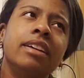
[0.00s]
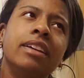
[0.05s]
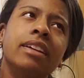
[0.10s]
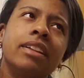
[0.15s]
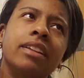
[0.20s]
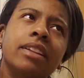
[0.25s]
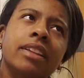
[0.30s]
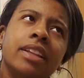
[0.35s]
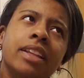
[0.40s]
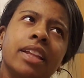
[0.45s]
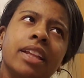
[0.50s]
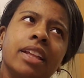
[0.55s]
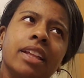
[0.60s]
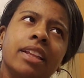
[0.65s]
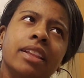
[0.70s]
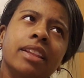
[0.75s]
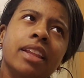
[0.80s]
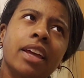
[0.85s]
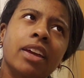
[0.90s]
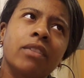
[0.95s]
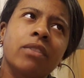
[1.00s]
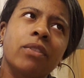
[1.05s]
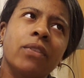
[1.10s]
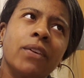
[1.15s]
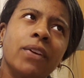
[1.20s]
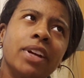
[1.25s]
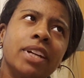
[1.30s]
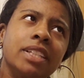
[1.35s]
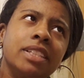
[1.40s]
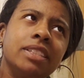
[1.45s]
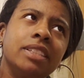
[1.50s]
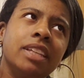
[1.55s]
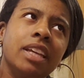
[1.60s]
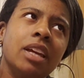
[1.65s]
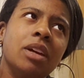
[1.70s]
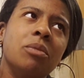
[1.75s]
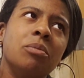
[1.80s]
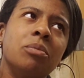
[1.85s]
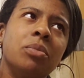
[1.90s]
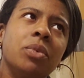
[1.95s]
like, for
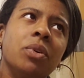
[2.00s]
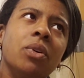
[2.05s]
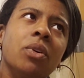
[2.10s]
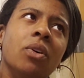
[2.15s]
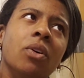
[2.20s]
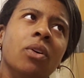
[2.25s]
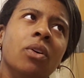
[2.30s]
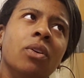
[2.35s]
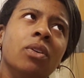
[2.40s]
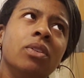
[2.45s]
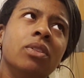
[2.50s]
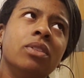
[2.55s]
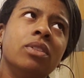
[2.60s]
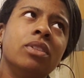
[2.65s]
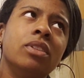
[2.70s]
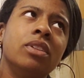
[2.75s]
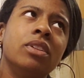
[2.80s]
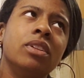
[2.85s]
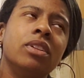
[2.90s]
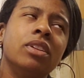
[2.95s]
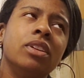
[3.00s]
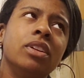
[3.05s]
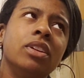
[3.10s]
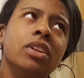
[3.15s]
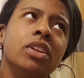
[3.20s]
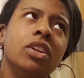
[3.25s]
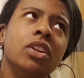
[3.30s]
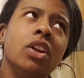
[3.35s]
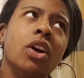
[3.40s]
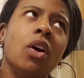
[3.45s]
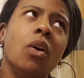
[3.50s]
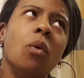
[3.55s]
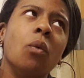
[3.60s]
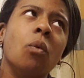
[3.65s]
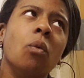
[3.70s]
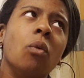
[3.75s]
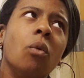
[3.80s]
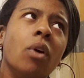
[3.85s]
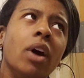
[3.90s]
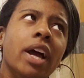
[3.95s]
example, you know, what
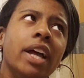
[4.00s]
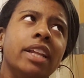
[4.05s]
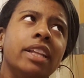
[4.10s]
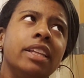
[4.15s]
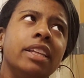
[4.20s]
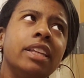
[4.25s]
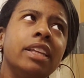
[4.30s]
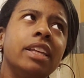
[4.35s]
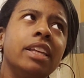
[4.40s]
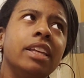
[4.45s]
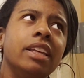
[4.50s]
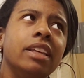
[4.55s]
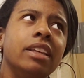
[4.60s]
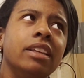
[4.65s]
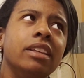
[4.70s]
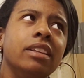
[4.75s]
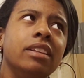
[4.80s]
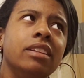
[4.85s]
is,